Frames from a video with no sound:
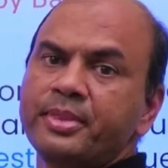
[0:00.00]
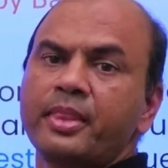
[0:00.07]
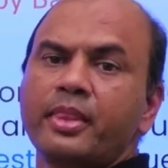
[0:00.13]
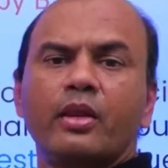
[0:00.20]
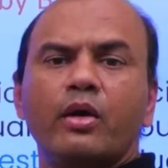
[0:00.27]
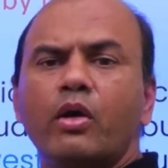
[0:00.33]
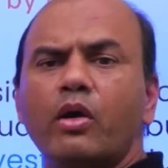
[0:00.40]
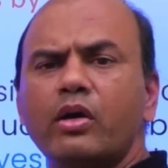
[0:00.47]

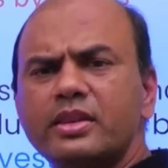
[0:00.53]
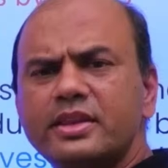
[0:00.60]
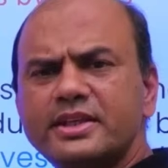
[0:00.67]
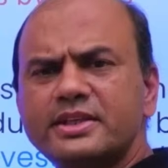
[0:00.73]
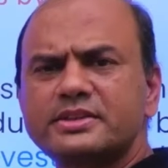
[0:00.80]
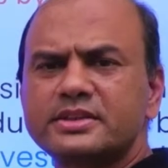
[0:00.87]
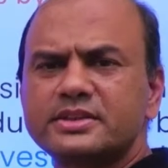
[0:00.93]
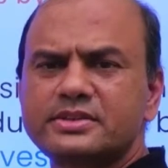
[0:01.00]
All these
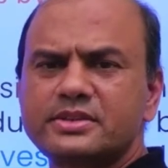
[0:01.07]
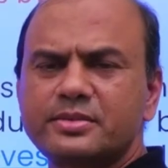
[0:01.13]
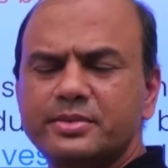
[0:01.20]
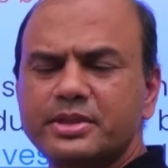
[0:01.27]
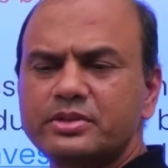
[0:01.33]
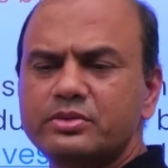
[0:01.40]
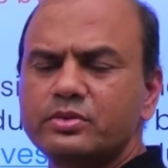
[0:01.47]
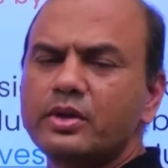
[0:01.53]
customers
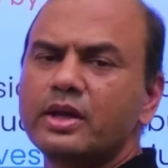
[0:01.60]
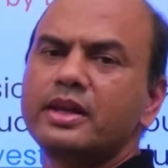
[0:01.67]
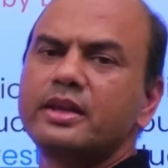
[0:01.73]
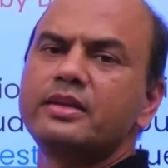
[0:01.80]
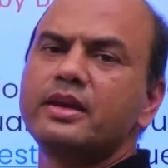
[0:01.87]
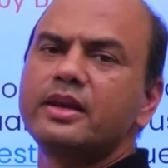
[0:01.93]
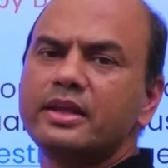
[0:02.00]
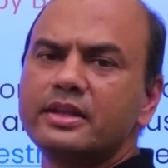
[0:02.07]
who are in
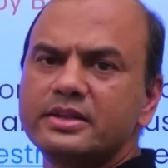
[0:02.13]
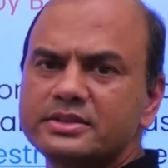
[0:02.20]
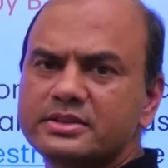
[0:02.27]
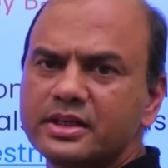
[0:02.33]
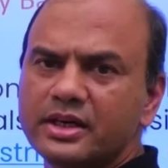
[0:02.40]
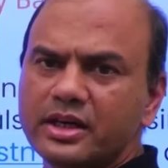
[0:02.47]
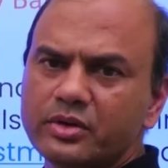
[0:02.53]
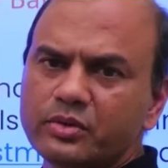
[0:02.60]
real
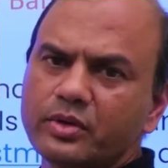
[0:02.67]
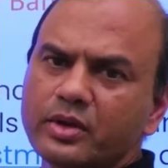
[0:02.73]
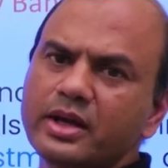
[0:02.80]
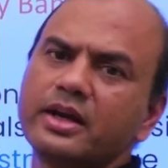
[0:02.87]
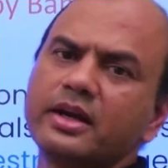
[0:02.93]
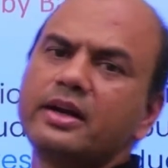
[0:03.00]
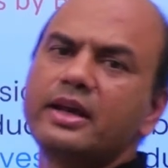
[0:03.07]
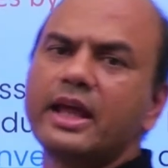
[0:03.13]
estate, who are
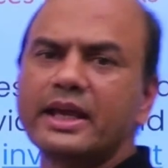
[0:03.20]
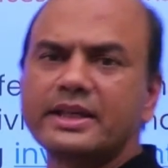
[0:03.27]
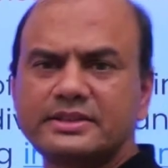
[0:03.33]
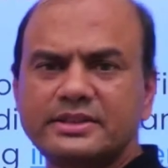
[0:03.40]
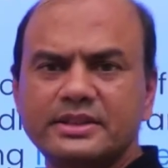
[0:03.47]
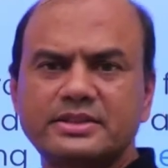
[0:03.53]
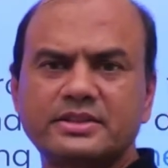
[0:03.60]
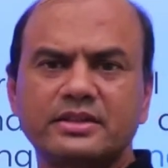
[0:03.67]
in
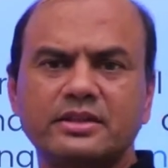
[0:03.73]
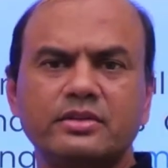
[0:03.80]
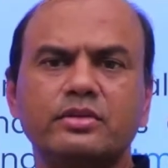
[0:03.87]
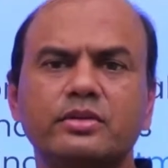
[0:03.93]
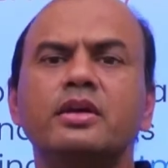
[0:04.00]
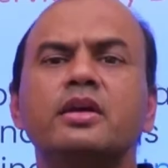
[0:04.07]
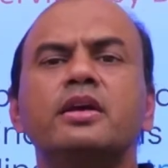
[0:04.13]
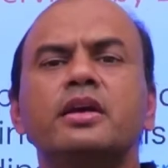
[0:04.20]

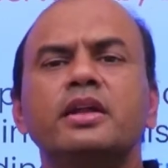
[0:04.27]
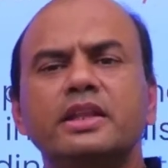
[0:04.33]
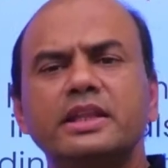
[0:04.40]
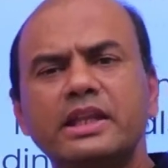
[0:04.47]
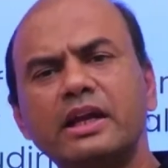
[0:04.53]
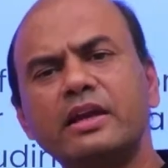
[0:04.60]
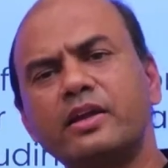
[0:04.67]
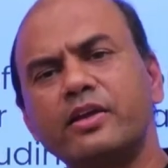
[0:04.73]
taxation,
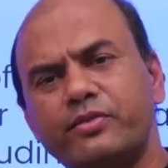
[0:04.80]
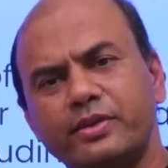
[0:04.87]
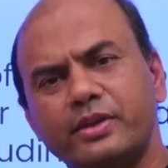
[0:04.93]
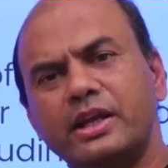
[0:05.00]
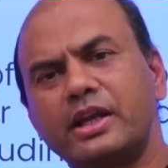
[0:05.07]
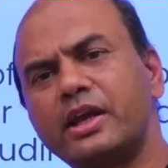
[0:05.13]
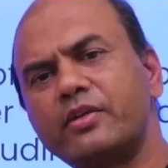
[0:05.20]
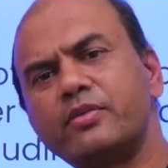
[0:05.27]
they'll
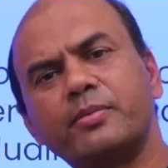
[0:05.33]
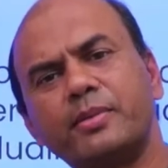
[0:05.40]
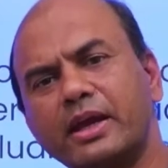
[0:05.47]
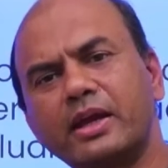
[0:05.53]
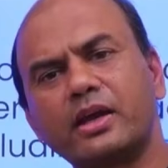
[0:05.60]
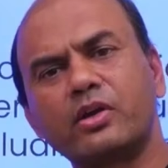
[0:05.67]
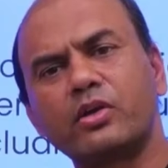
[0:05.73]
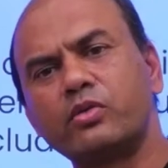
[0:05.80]
definitely have a bank
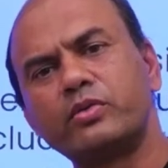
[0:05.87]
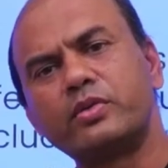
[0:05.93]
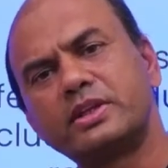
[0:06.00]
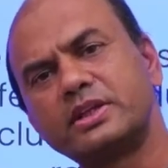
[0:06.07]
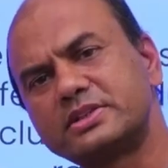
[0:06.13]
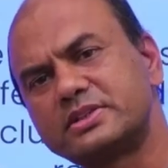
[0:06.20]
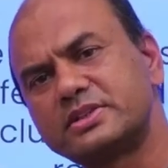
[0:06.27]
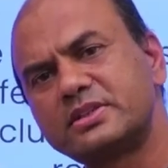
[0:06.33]
account with
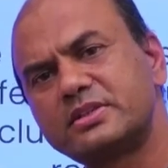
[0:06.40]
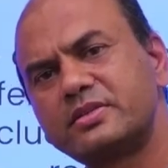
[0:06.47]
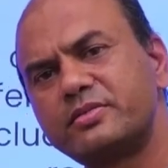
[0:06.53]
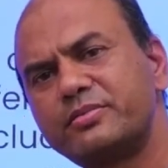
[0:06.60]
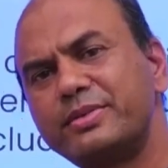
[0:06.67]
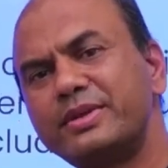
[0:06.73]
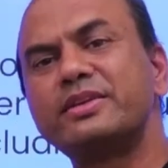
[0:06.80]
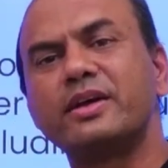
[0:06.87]
us.
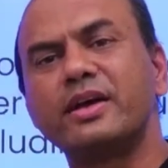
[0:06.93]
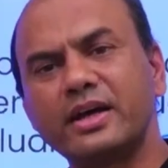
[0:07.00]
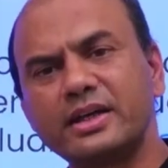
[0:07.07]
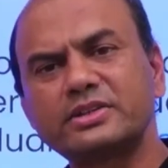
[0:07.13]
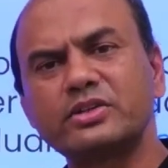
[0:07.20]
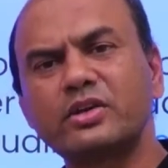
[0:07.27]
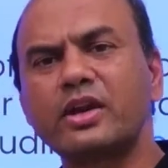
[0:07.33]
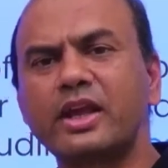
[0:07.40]
Means us
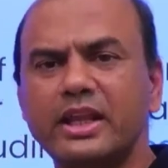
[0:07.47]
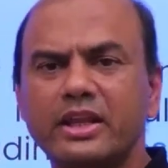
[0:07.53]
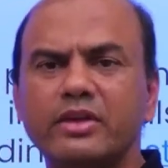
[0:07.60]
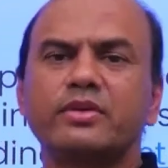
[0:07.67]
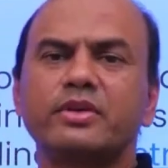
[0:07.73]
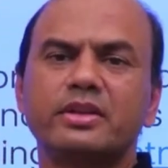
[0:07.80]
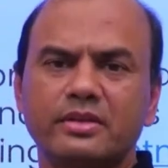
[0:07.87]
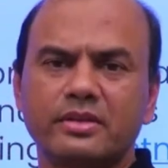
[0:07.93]
or
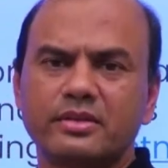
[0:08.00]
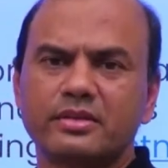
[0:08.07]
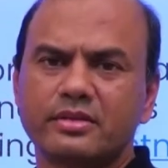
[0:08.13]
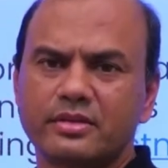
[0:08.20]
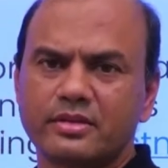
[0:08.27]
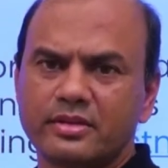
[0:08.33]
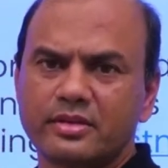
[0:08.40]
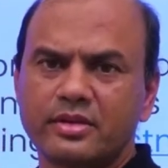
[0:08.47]
anyone.
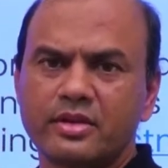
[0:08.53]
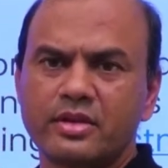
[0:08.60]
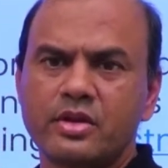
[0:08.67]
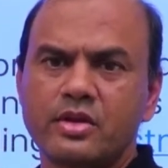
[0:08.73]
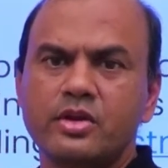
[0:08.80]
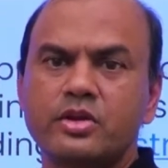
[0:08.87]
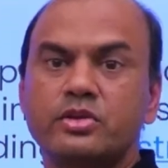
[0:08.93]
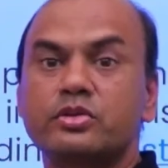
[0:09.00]

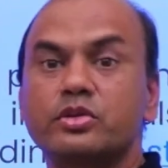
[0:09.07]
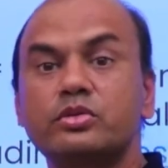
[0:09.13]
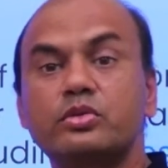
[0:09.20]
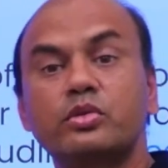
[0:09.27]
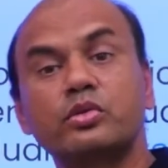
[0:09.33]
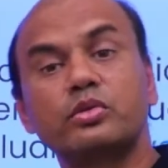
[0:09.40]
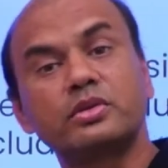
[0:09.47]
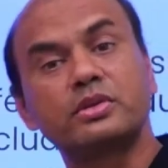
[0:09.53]
So
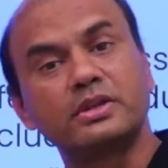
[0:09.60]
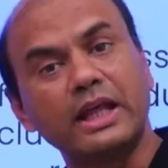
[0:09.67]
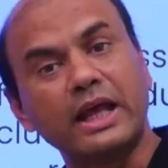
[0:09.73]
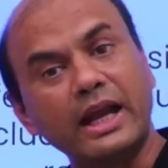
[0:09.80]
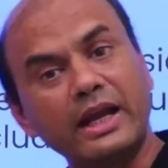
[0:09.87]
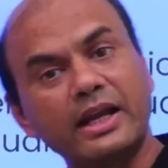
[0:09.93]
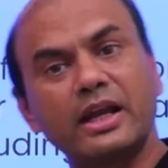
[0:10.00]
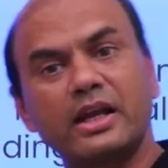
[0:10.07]
through
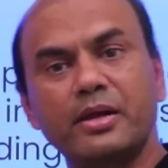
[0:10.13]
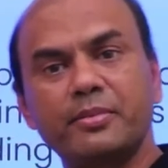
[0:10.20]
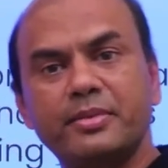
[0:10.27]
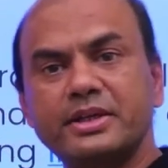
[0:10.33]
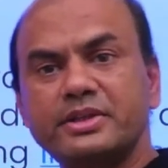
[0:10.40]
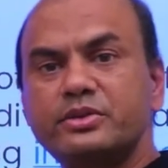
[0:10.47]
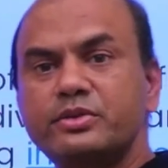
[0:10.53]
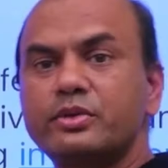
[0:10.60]
that
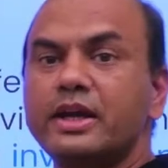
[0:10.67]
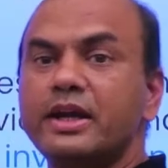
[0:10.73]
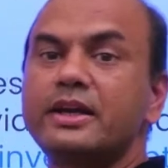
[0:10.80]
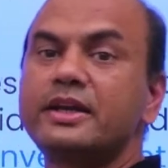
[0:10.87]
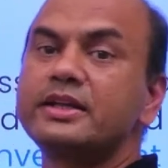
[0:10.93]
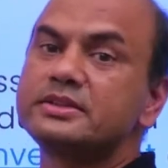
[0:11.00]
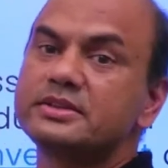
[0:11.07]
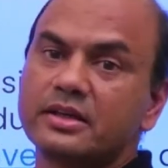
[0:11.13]
database, you get
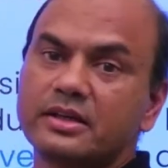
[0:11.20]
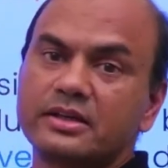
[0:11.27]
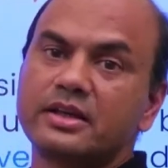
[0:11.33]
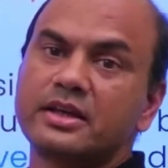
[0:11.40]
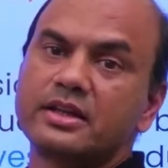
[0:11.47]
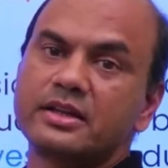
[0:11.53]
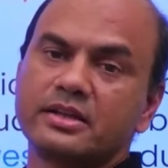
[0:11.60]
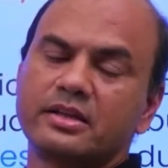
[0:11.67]
this
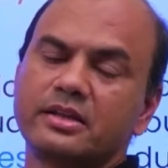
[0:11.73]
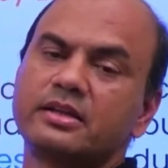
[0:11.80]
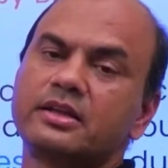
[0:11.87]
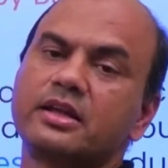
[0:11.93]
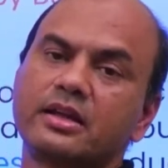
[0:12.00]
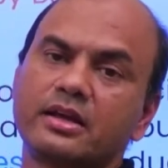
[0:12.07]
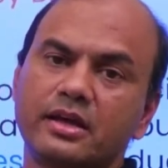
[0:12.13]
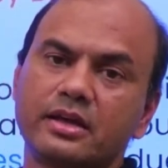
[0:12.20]

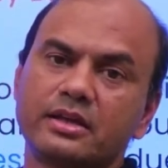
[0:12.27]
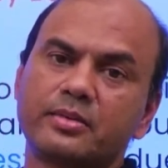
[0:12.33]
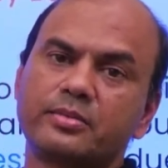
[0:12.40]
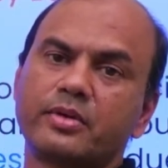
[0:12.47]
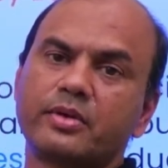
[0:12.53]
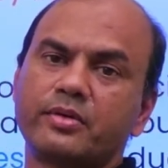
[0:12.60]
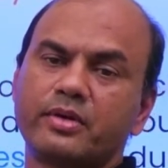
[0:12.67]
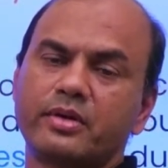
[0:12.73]

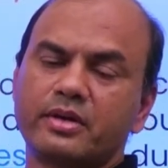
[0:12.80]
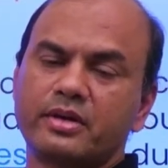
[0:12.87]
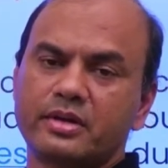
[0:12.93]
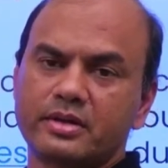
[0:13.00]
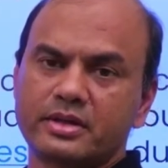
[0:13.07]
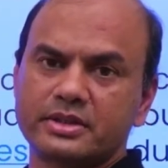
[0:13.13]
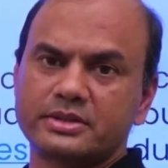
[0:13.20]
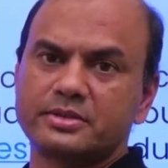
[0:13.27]
other
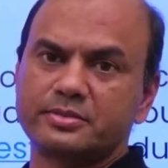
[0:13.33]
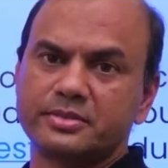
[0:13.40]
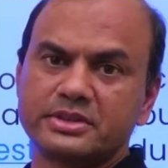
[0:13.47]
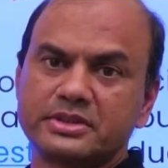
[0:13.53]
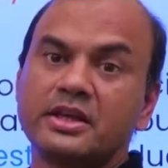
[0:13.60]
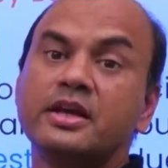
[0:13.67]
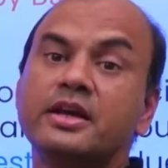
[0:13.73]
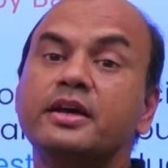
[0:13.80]
customers.
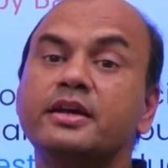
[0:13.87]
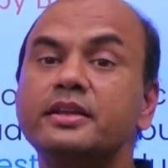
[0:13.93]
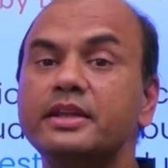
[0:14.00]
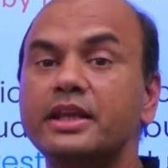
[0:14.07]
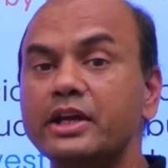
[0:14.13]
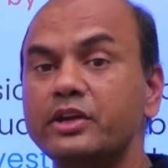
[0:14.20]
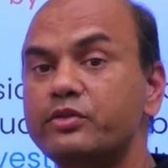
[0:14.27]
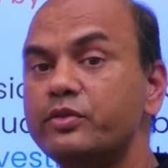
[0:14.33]

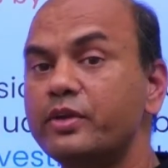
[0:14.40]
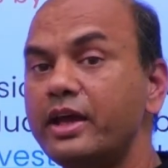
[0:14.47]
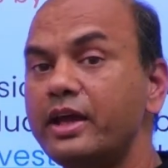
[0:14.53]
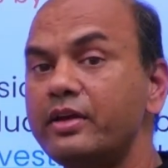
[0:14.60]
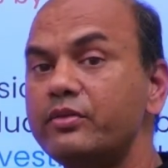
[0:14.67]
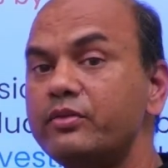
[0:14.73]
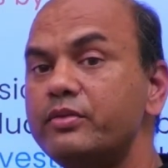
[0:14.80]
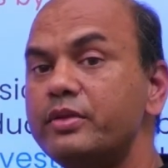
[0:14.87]
That's why
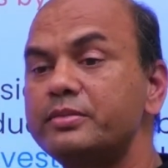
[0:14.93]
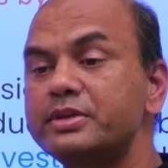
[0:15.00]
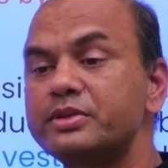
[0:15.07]
we must